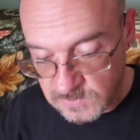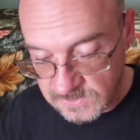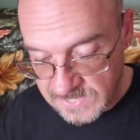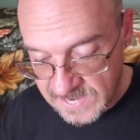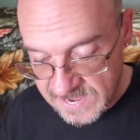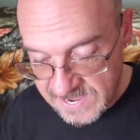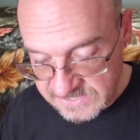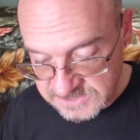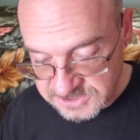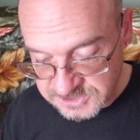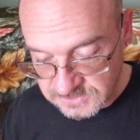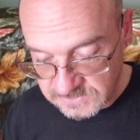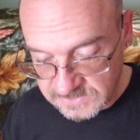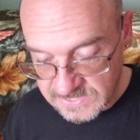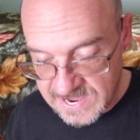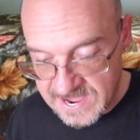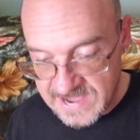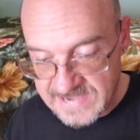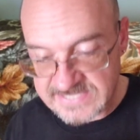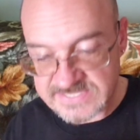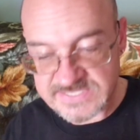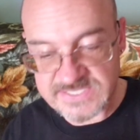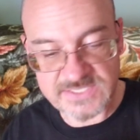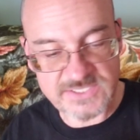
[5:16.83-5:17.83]
one actually
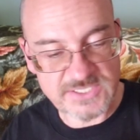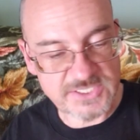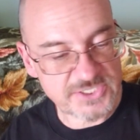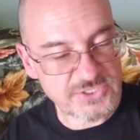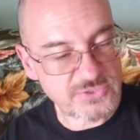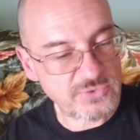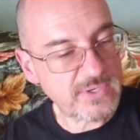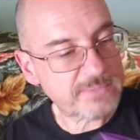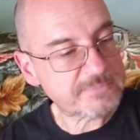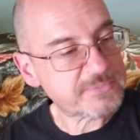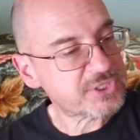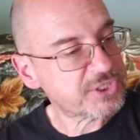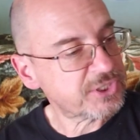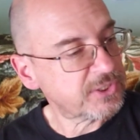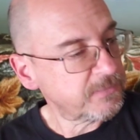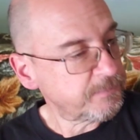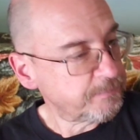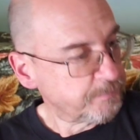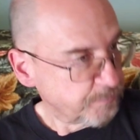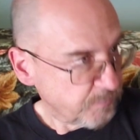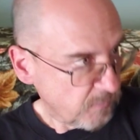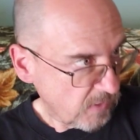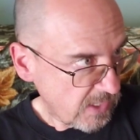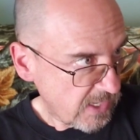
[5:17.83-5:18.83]
has a
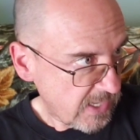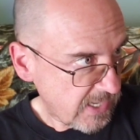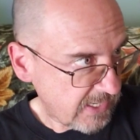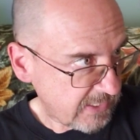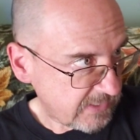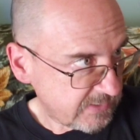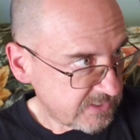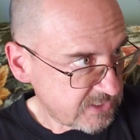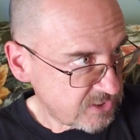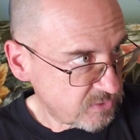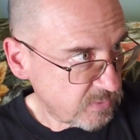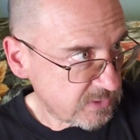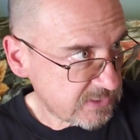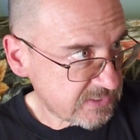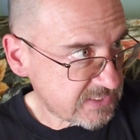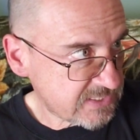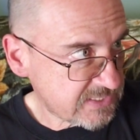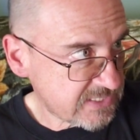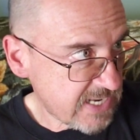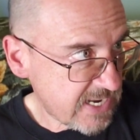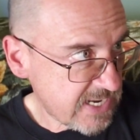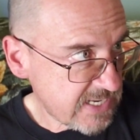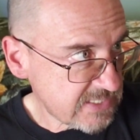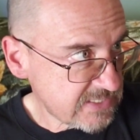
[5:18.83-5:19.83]
description, and this one
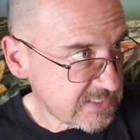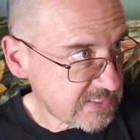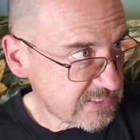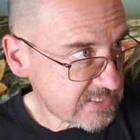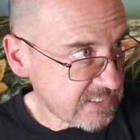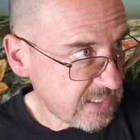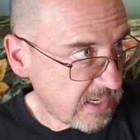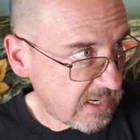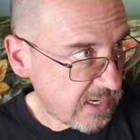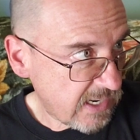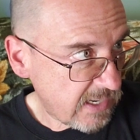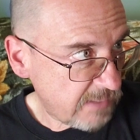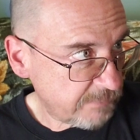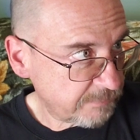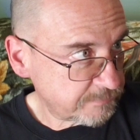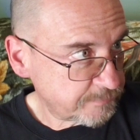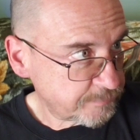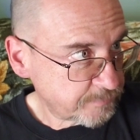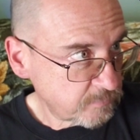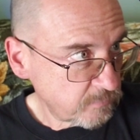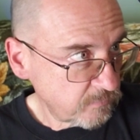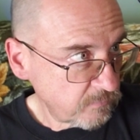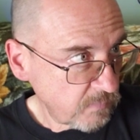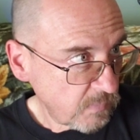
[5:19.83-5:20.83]
says,
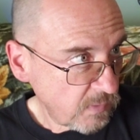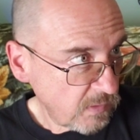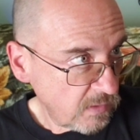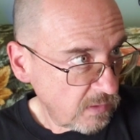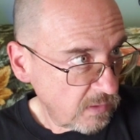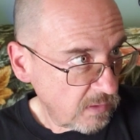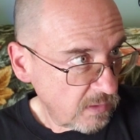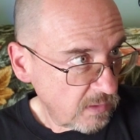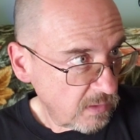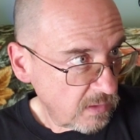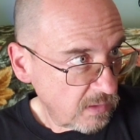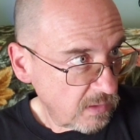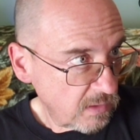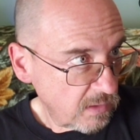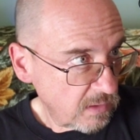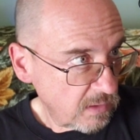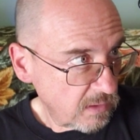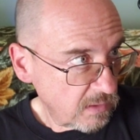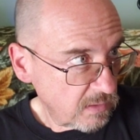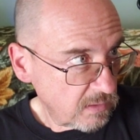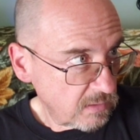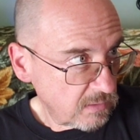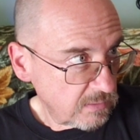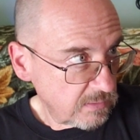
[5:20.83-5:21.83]
um,
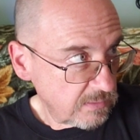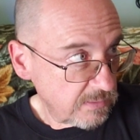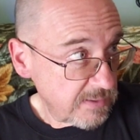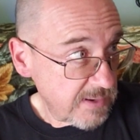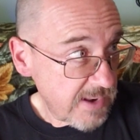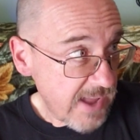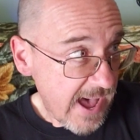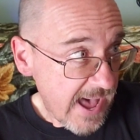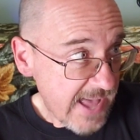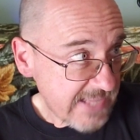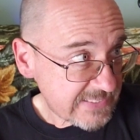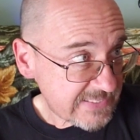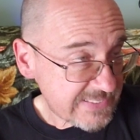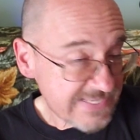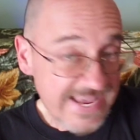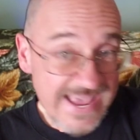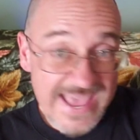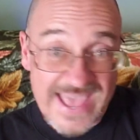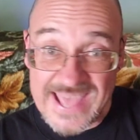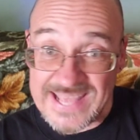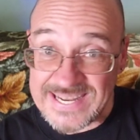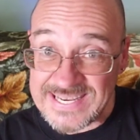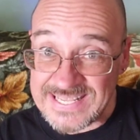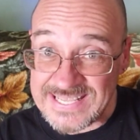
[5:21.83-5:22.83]
not
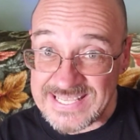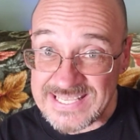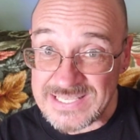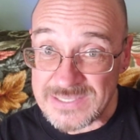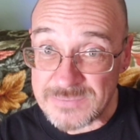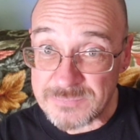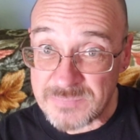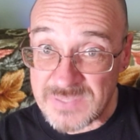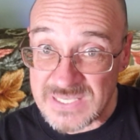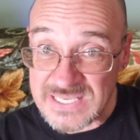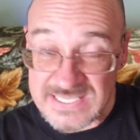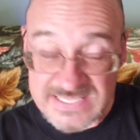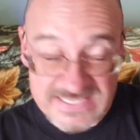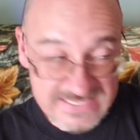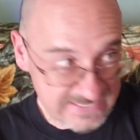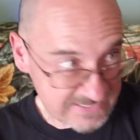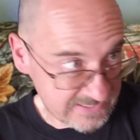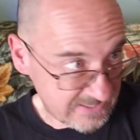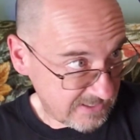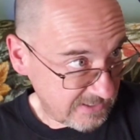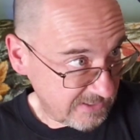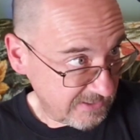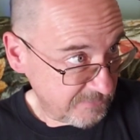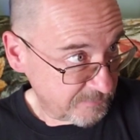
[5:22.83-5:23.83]
Eti
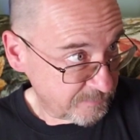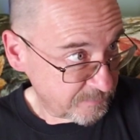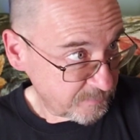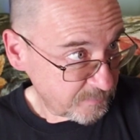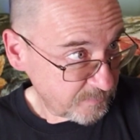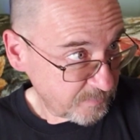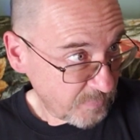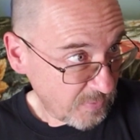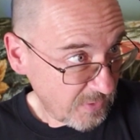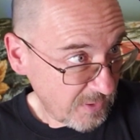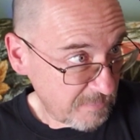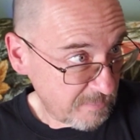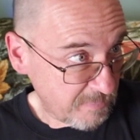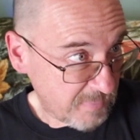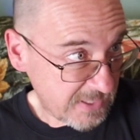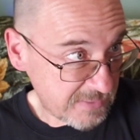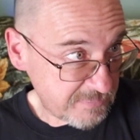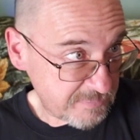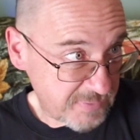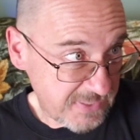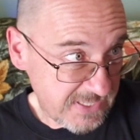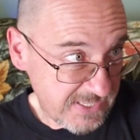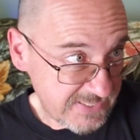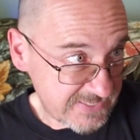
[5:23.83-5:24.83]
Pizza,
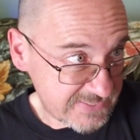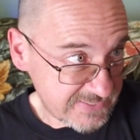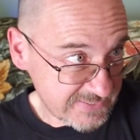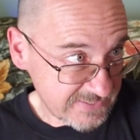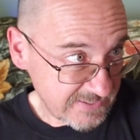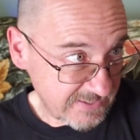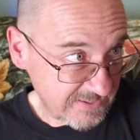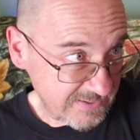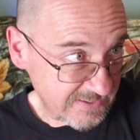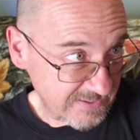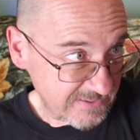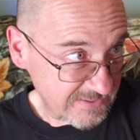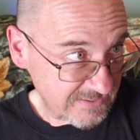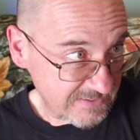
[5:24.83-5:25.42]
but pizza